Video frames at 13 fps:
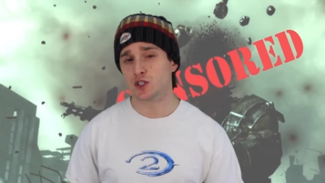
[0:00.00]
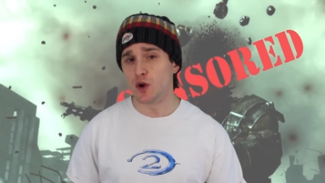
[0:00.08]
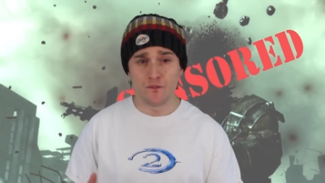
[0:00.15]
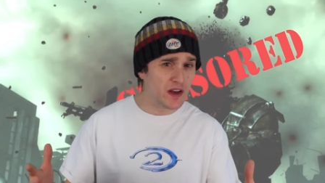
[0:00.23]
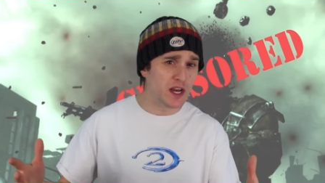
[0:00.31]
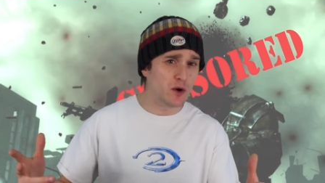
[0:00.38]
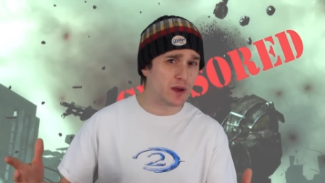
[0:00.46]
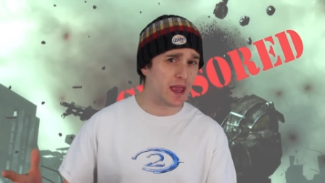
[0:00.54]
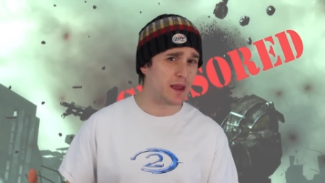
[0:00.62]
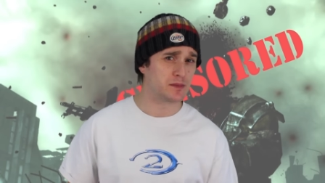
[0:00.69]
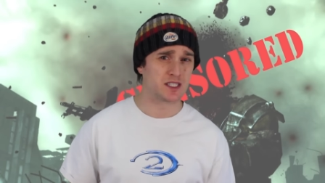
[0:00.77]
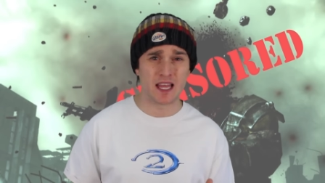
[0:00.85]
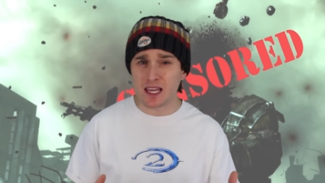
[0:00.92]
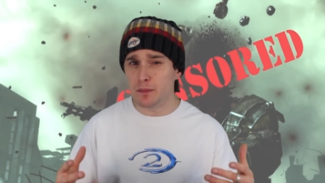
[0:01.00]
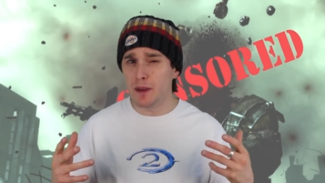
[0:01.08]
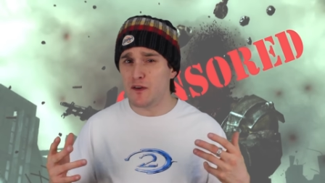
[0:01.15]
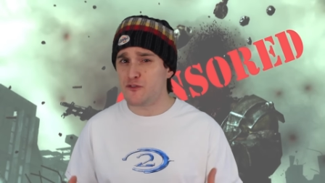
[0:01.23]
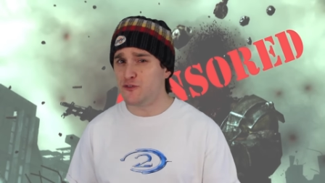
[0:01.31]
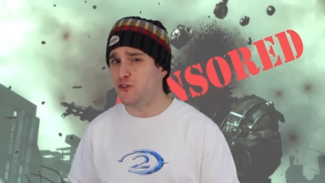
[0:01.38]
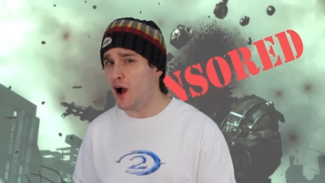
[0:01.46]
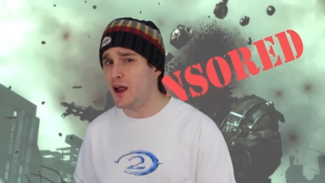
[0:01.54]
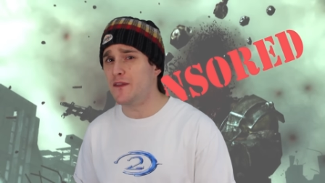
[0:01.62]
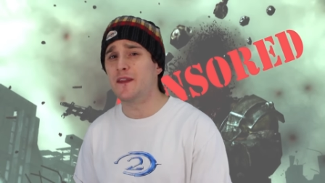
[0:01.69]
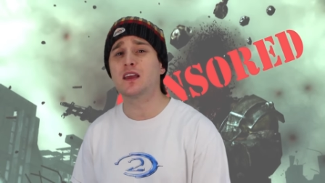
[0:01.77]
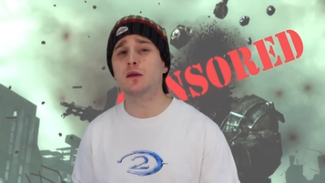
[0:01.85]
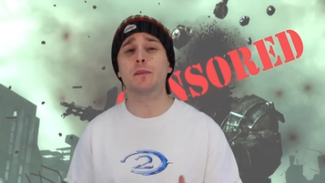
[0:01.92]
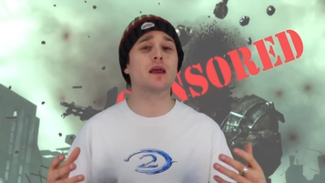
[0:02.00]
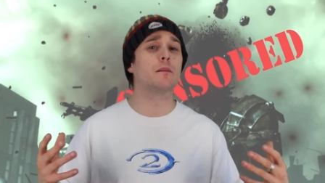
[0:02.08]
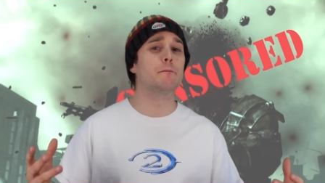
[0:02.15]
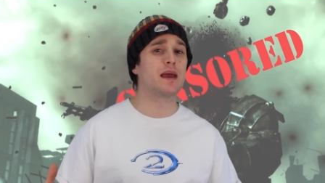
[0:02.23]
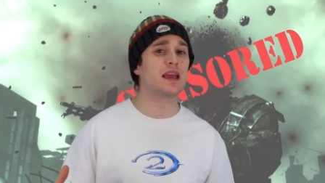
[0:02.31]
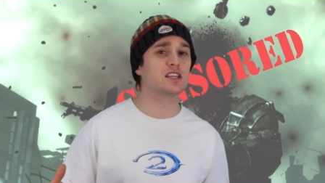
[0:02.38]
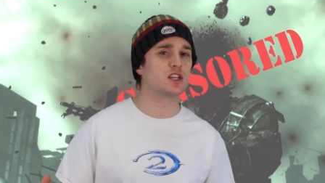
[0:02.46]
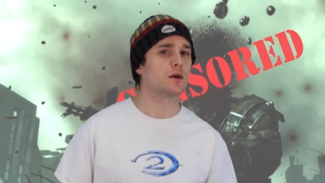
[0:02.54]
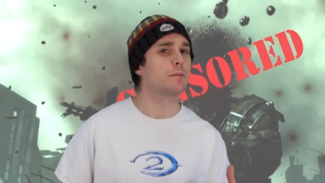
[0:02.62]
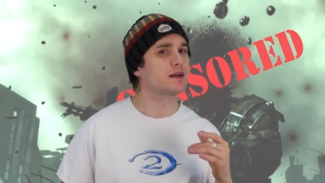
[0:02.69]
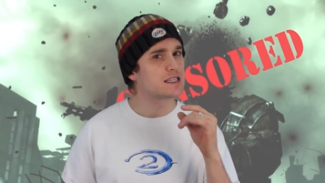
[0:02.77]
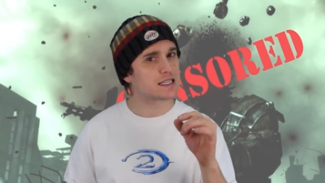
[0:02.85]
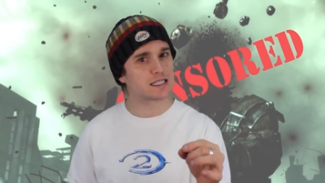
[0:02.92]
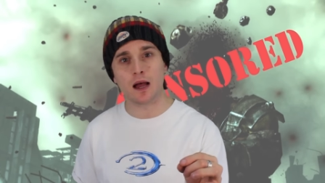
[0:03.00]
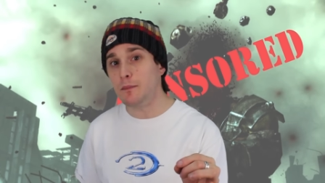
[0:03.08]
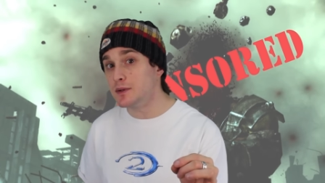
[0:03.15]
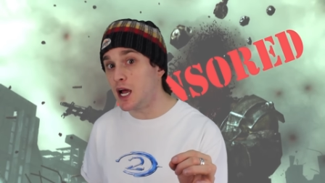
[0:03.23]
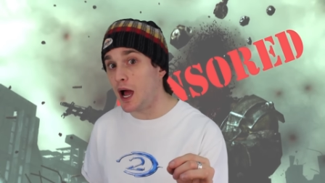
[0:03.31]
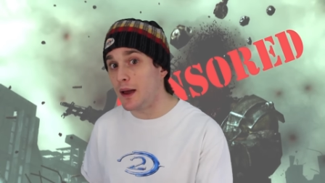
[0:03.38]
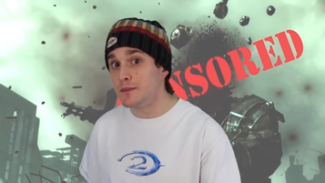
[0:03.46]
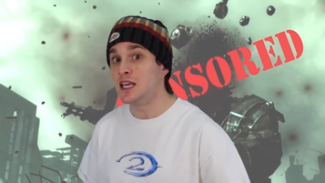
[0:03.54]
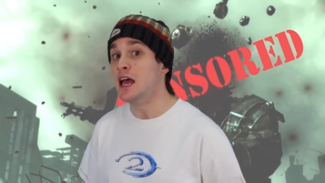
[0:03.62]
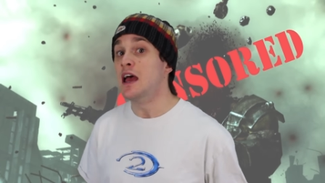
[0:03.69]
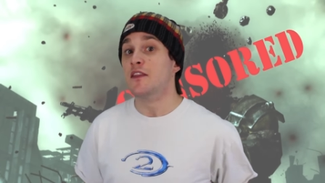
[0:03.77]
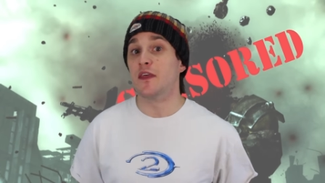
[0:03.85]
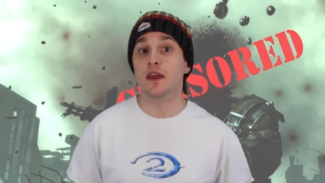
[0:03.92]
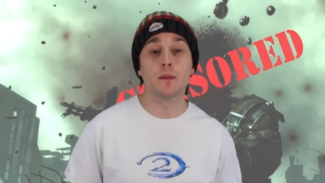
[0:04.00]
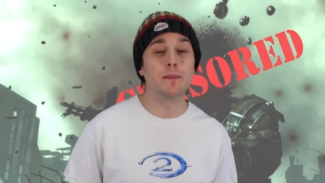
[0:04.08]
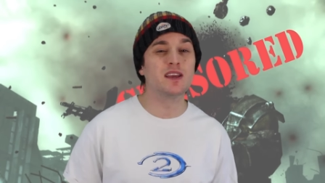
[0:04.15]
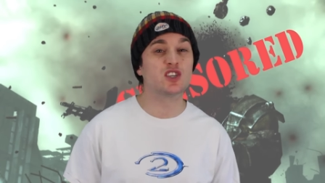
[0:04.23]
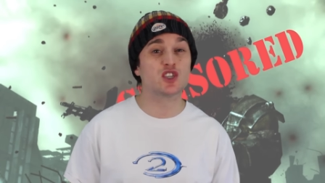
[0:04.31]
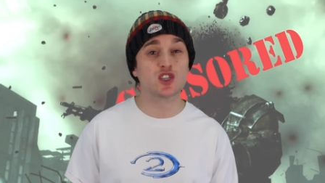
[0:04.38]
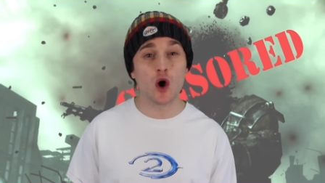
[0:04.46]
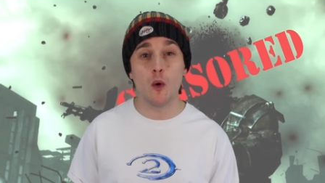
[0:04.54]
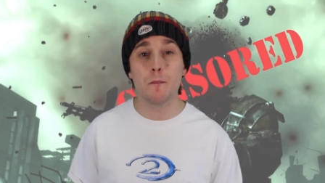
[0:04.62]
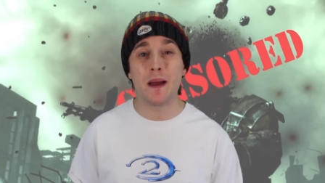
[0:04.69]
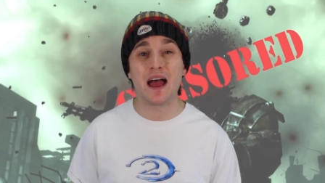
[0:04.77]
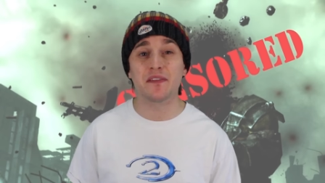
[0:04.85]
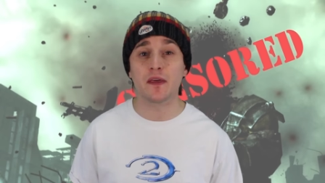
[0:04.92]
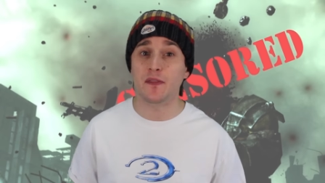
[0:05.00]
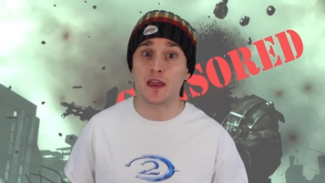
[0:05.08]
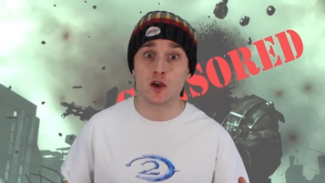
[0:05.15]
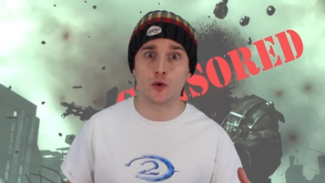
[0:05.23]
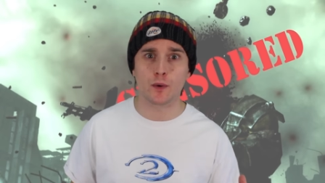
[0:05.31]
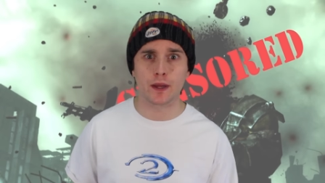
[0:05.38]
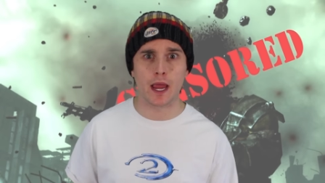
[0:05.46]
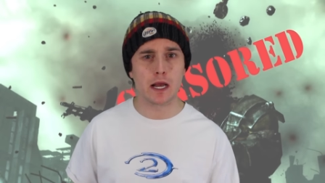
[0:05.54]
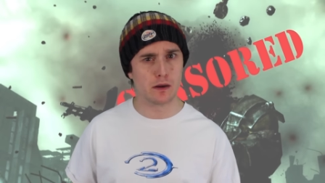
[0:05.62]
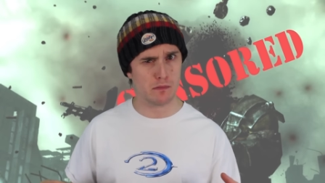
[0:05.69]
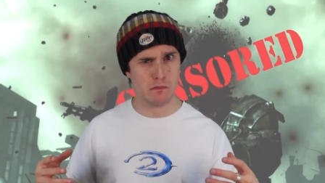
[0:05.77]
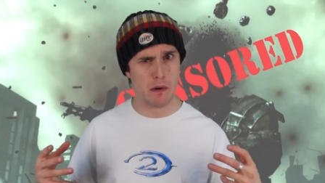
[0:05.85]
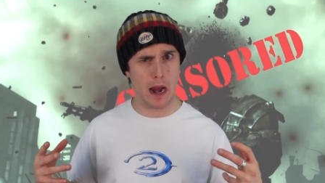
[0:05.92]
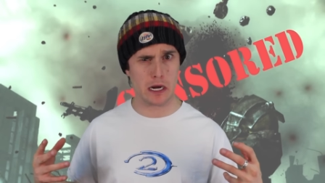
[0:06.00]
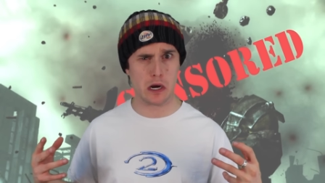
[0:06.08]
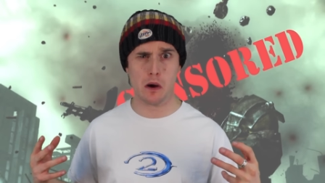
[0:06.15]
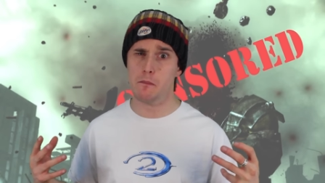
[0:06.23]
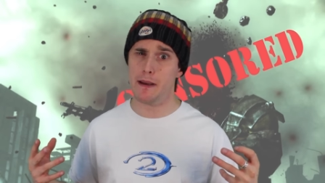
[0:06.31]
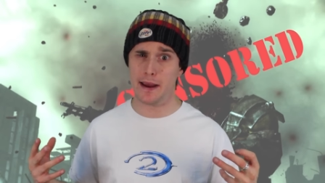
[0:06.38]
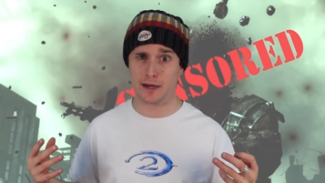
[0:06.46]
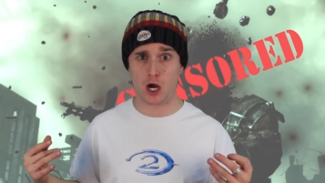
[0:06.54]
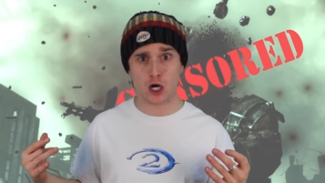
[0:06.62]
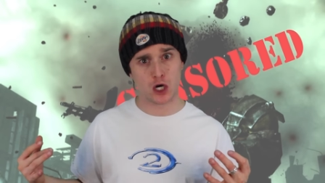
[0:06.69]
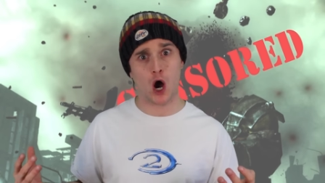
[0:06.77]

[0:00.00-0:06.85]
So video games, they can be fun, they can be amazing, but sometimes they can be so bad that they create mega